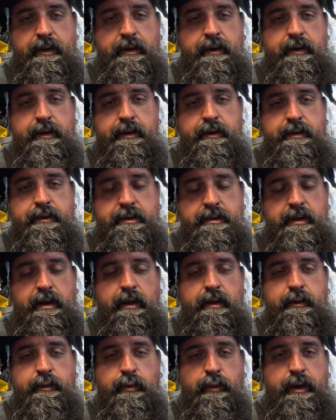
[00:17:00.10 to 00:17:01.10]
good
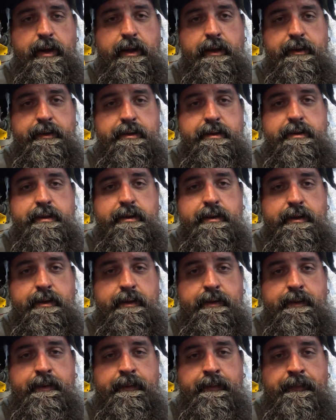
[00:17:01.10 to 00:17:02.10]
solid welds
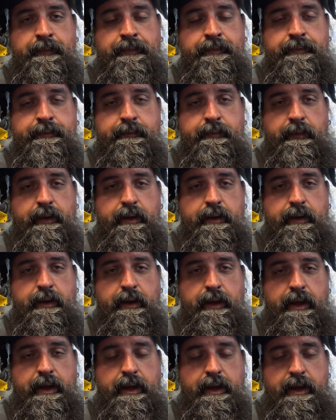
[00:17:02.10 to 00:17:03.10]

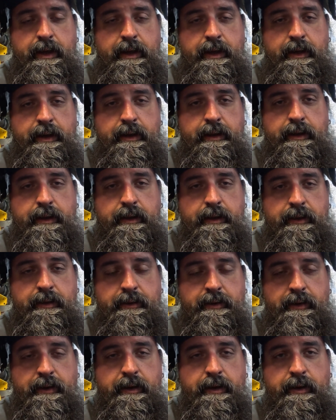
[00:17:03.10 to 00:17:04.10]
and
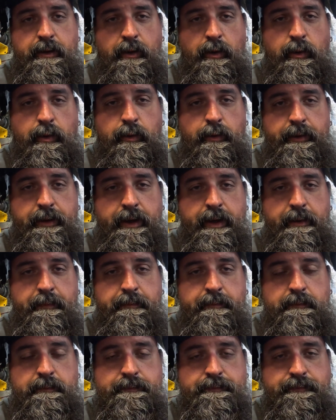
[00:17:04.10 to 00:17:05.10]
they're gonna hold
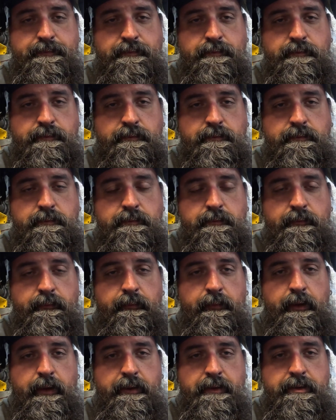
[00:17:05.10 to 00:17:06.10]
up.
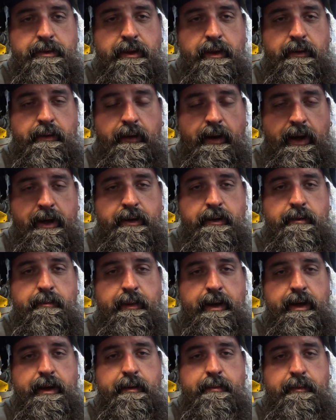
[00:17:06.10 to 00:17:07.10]
So I do
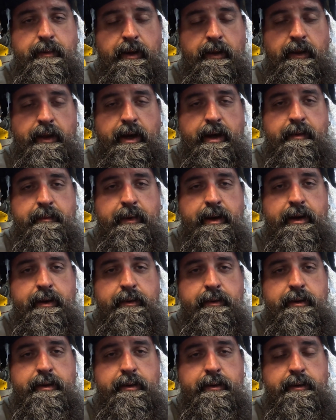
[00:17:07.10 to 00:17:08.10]
make a lot of my
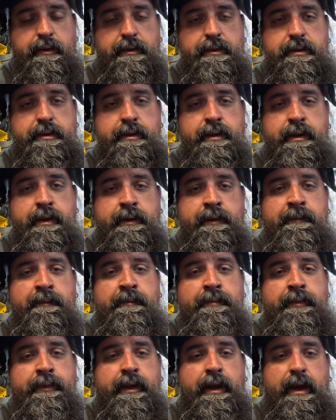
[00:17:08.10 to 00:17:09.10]
own tools
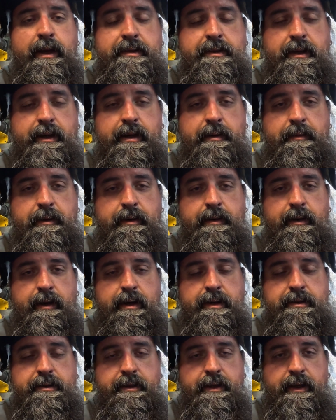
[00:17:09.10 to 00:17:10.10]
as I come
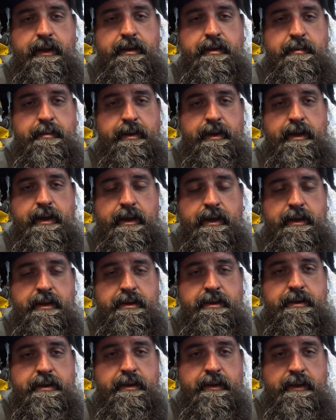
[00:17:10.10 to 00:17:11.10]
across things,
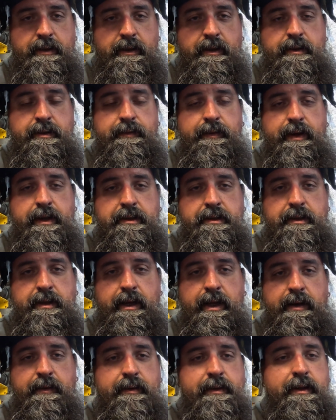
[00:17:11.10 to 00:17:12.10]
because let's face
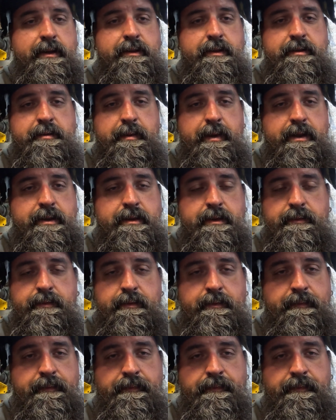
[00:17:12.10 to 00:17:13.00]
it, everything's expensive.